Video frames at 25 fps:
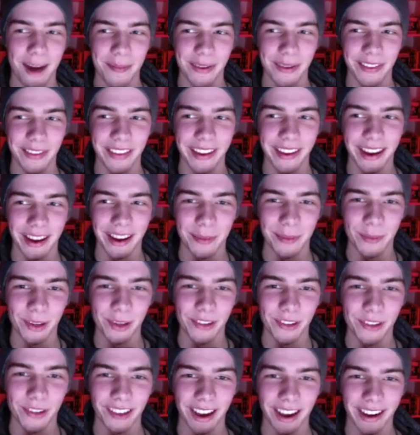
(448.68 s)
at the end,
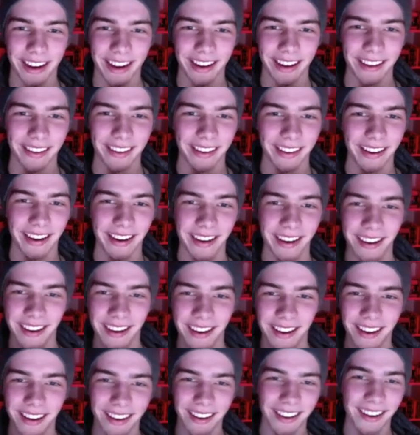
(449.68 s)
because that kind of,
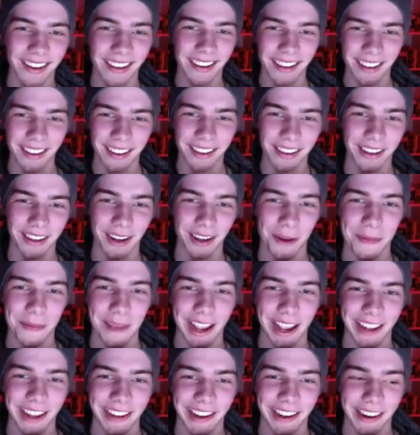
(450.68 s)
you know,
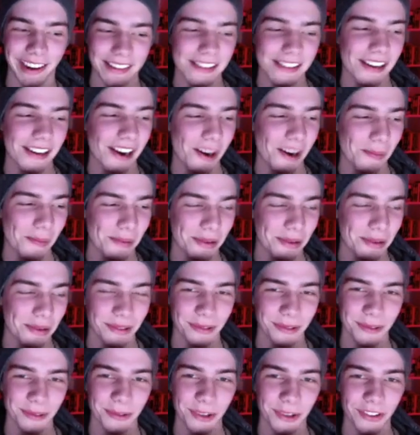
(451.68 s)
maniac cop,
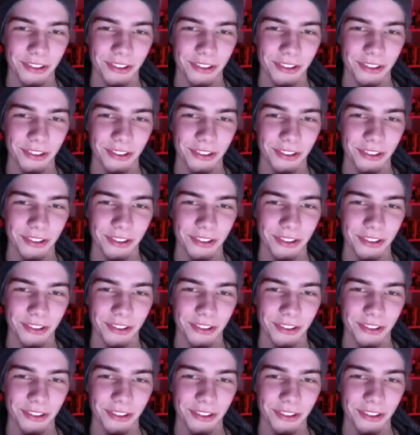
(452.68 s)
which